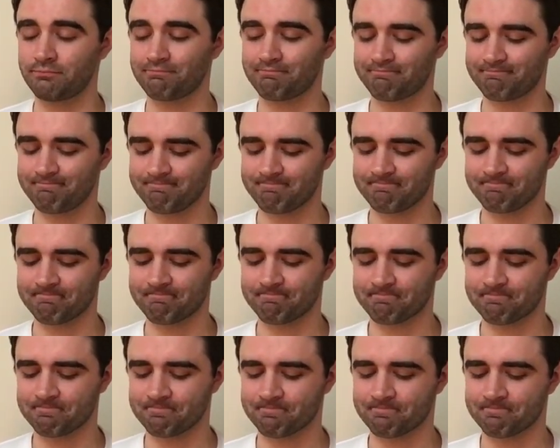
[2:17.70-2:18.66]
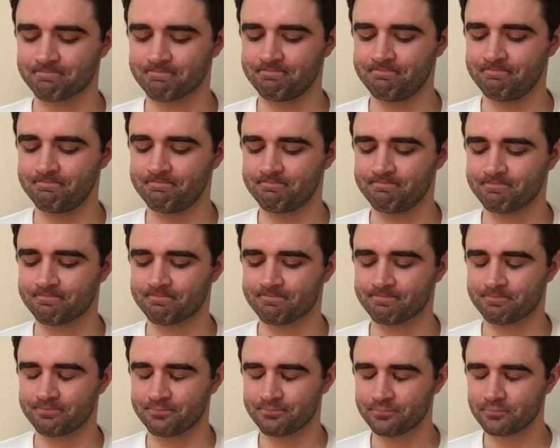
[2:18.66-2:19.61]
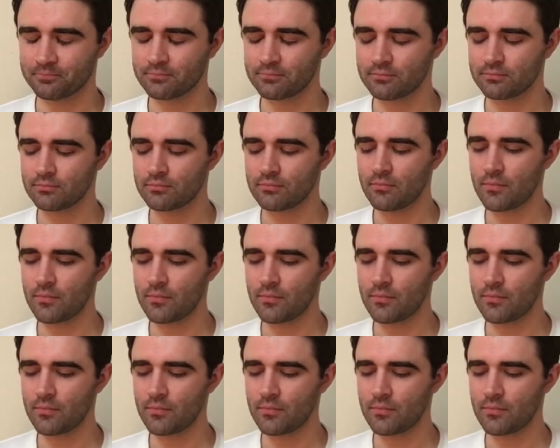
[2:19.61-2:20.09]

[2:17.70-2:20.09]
Nothing is said.